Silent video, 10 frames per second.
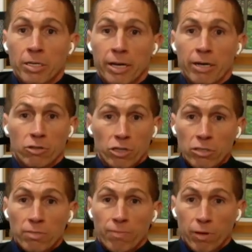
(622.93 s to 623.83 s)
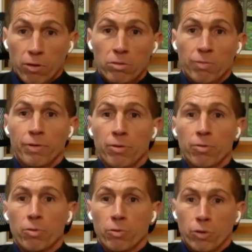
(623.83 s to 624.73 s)
Now, just for those of you
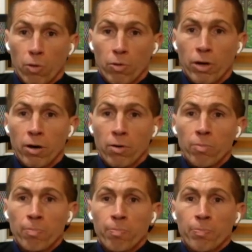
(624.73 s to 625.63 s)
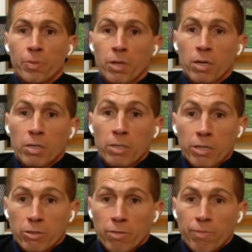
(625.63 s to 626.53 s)
who don't know,
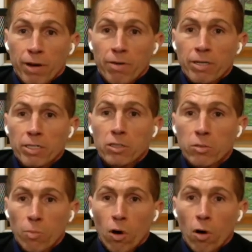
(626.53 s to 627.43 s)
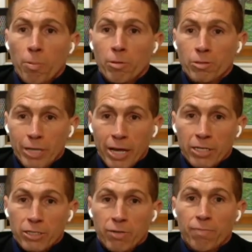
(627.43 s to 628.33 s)
there's a very small
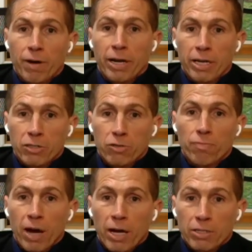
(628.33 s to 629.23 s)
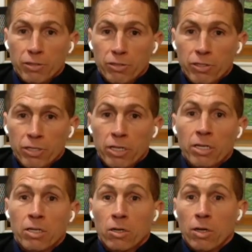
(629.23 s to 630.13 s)
percentage of financial advisors
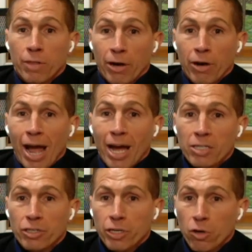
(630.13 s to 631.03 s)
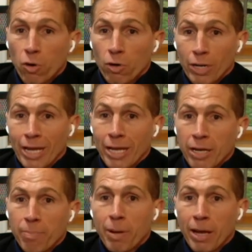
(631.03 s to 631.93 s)
that are actually called
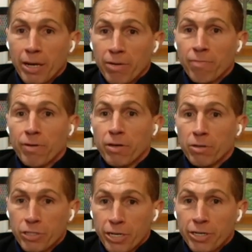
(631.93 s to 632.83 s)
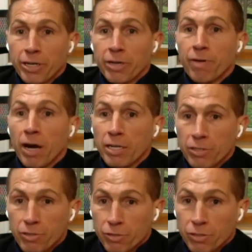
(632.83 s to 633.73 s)
independent fiduciary
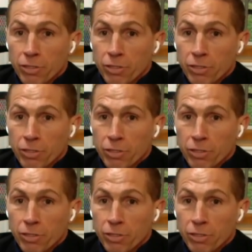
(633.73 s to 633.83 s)
advisors.